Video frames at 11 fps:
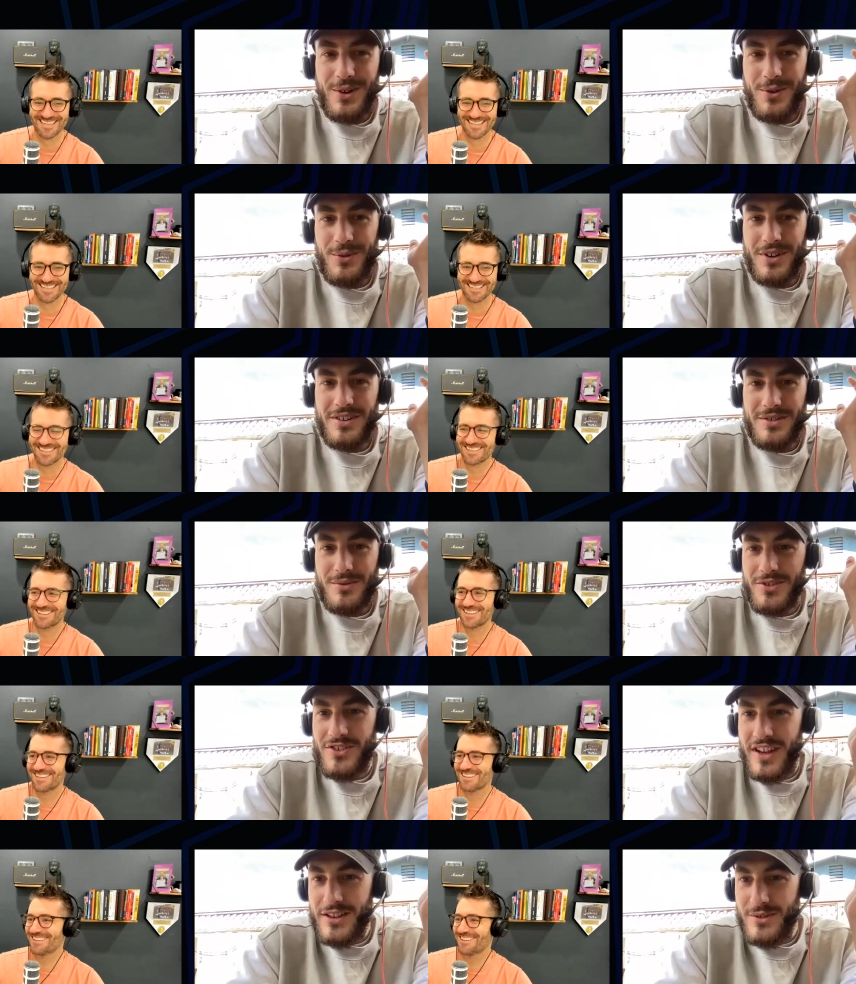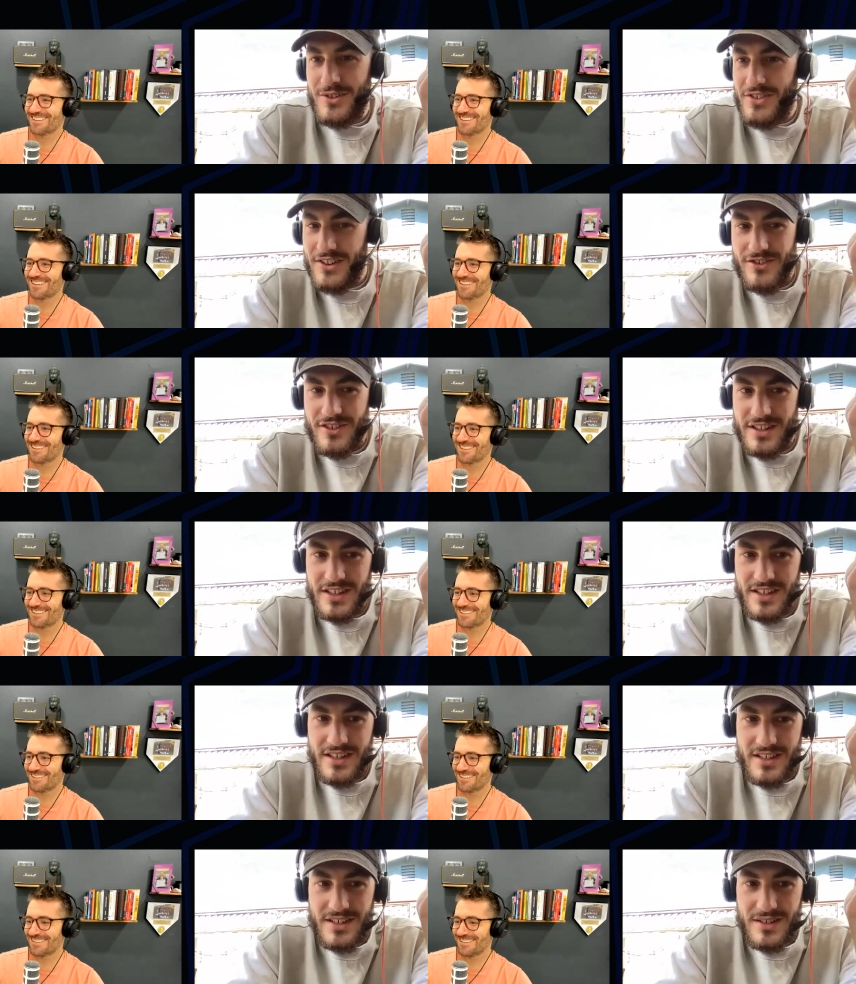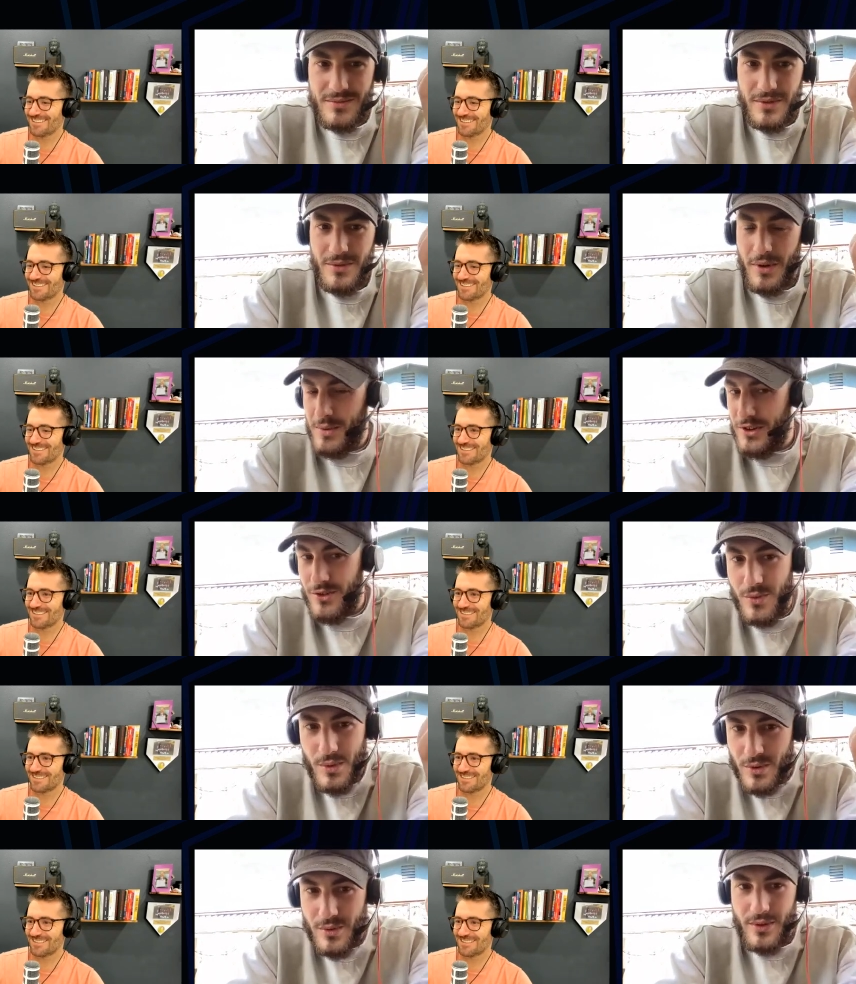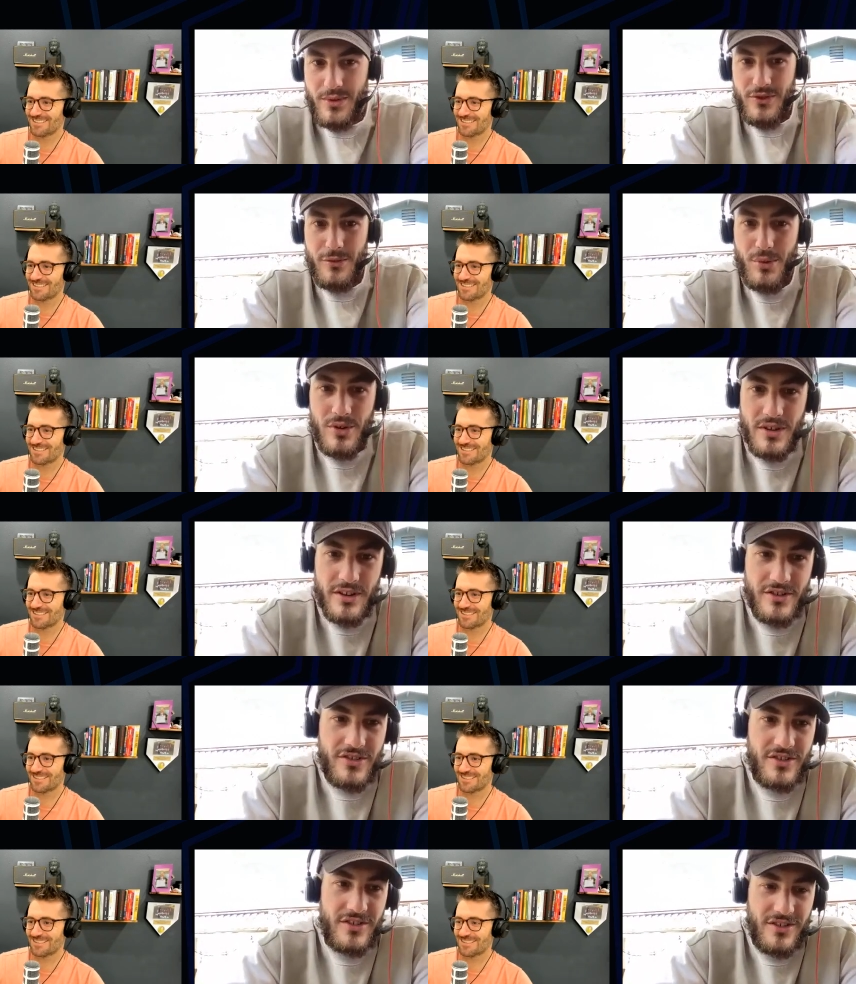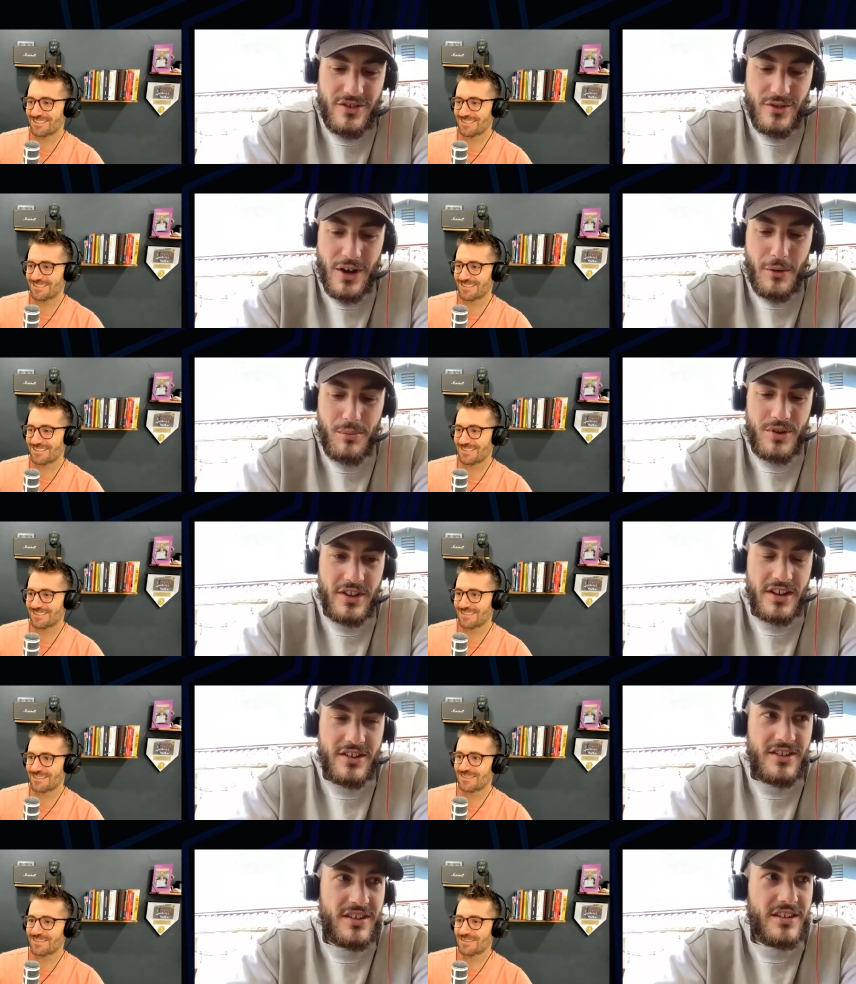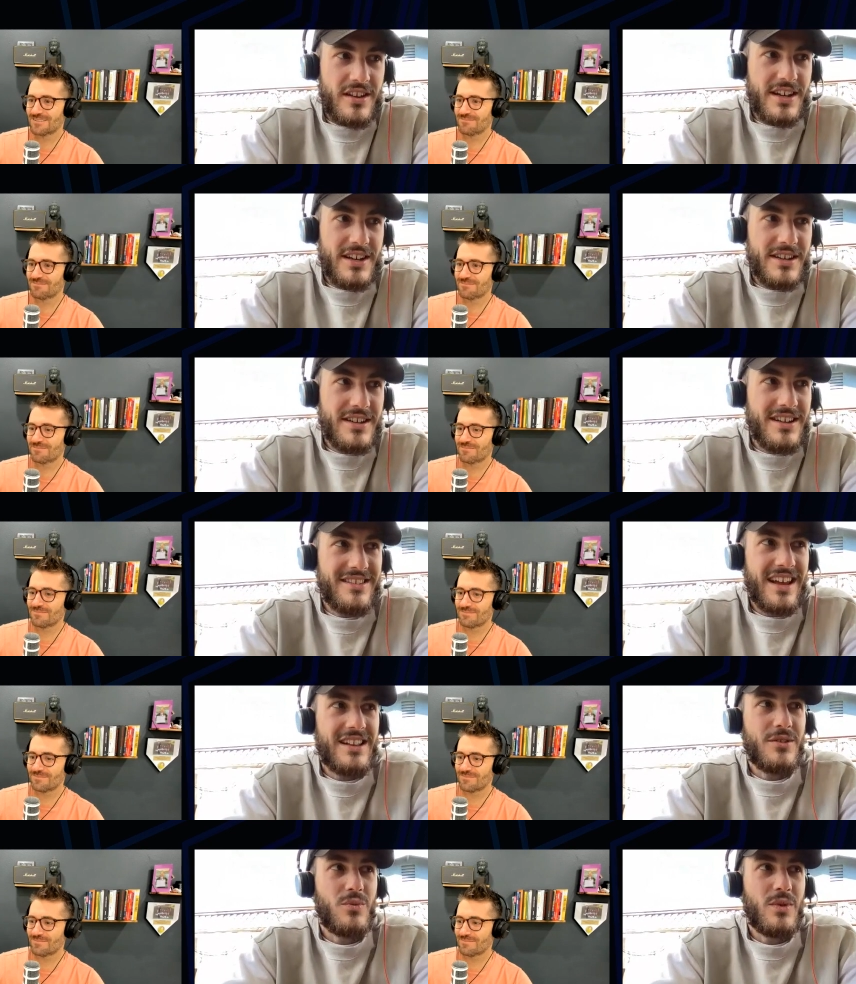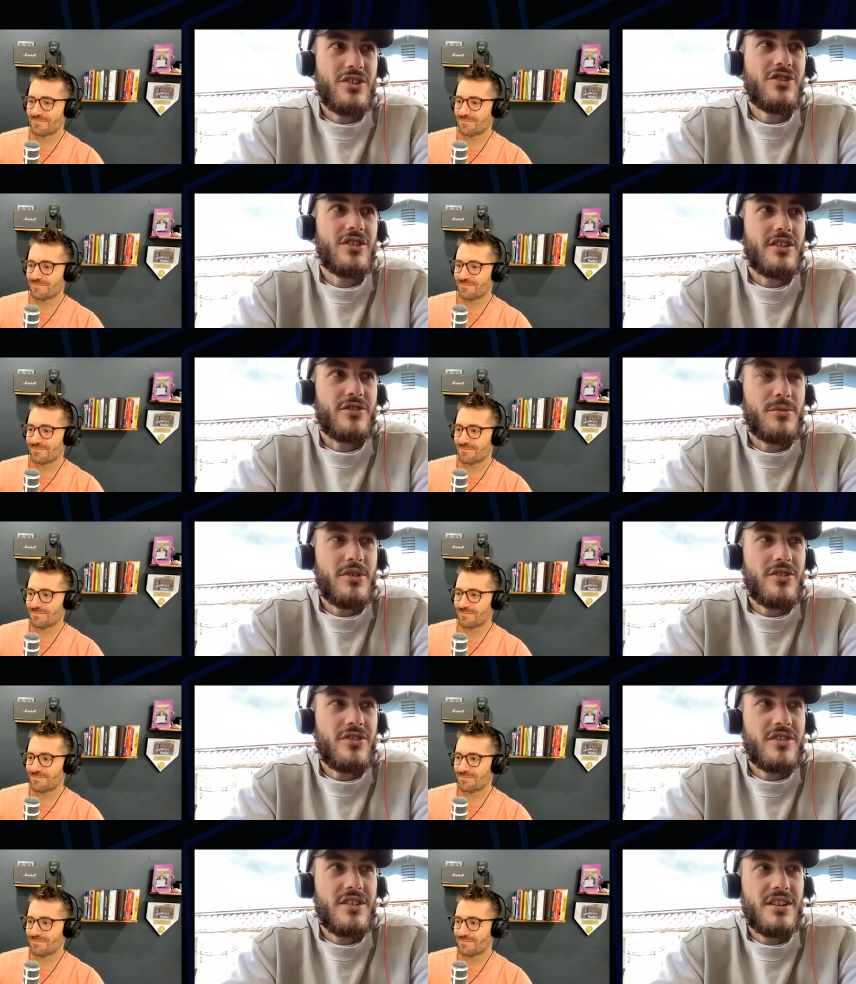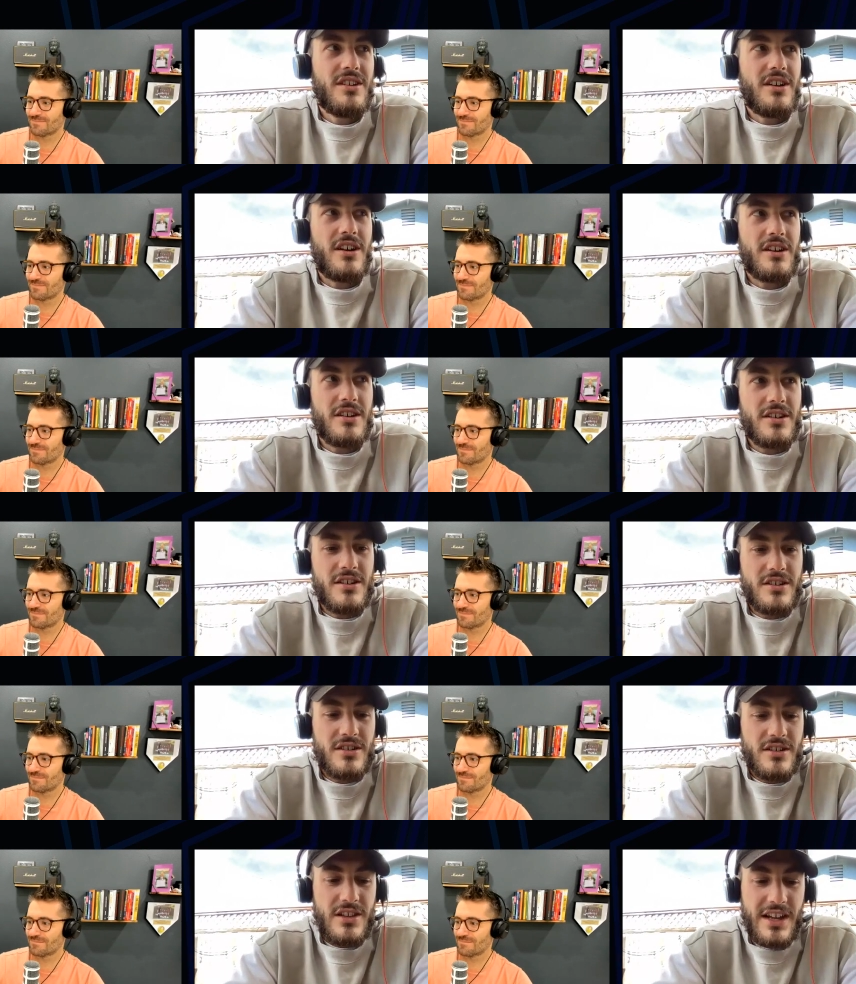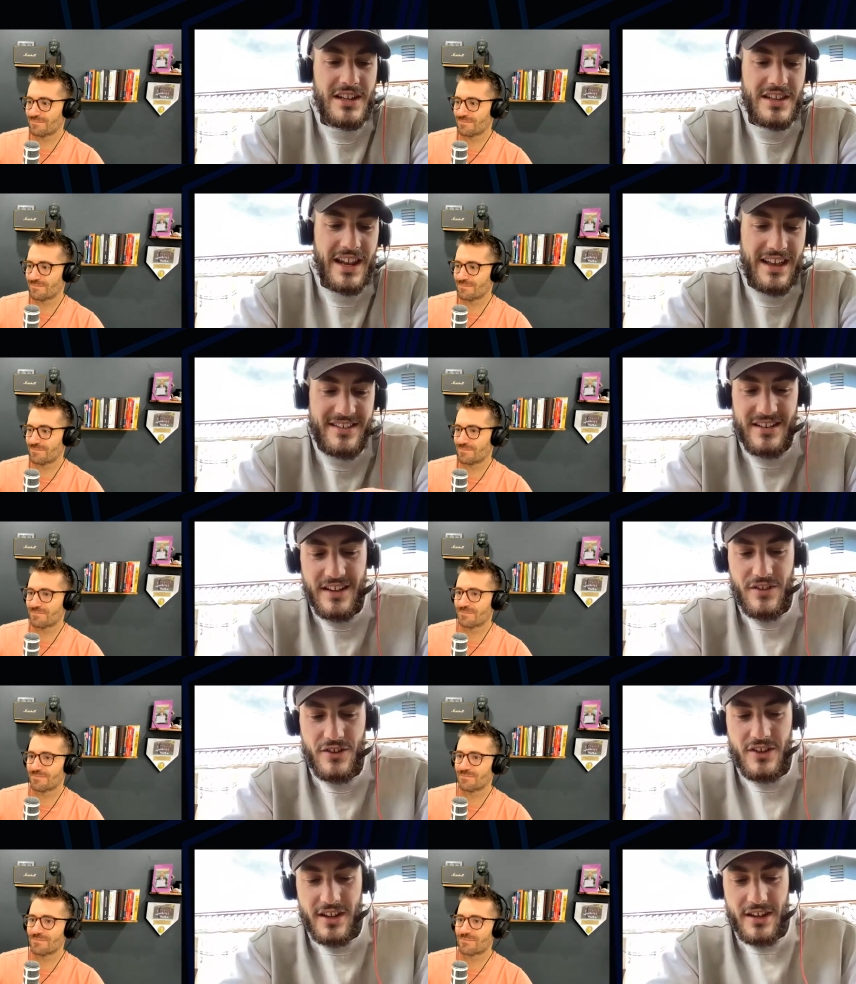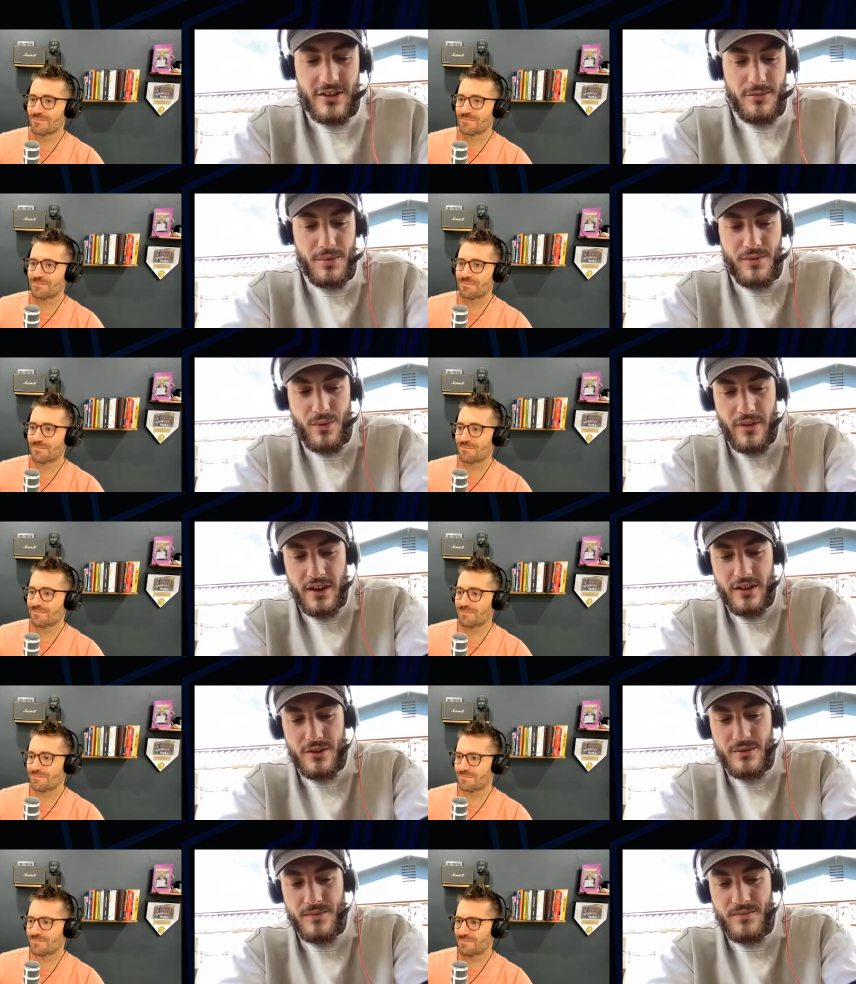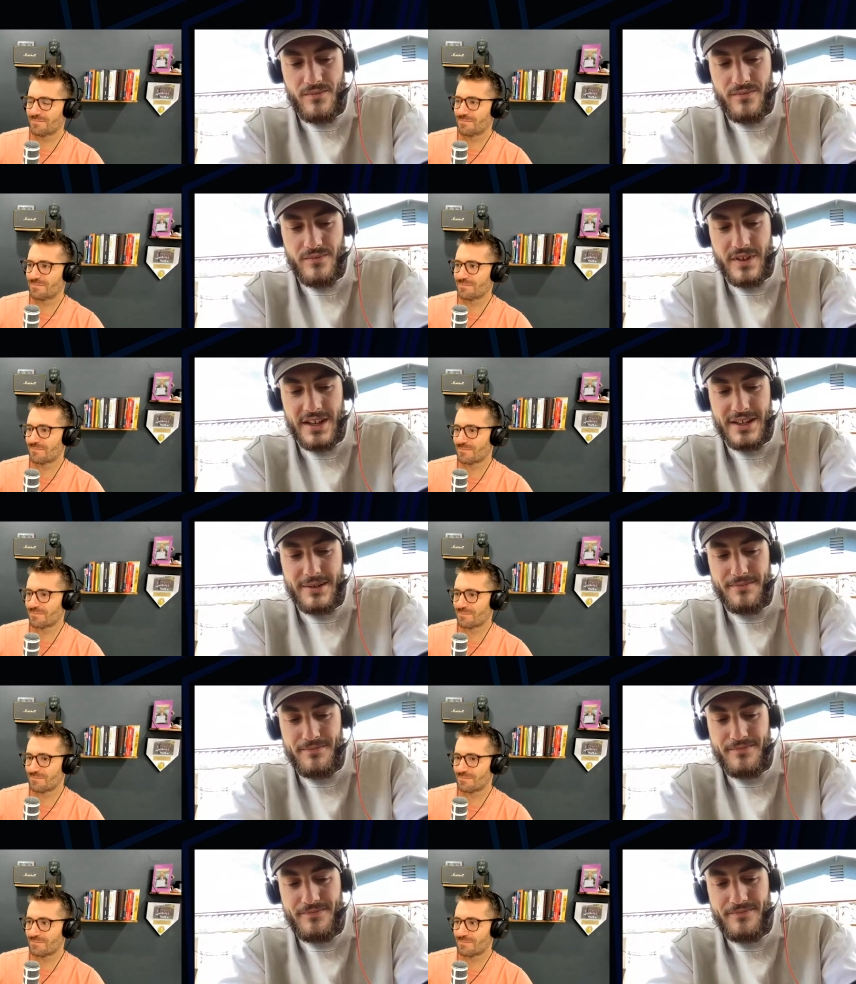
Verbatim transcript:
Speaker 1: we're we're Stylo. Essentially, what we do is we work with support leaders to help predict uh, exactly which customers are likely to escalate their tickets before they do. Um,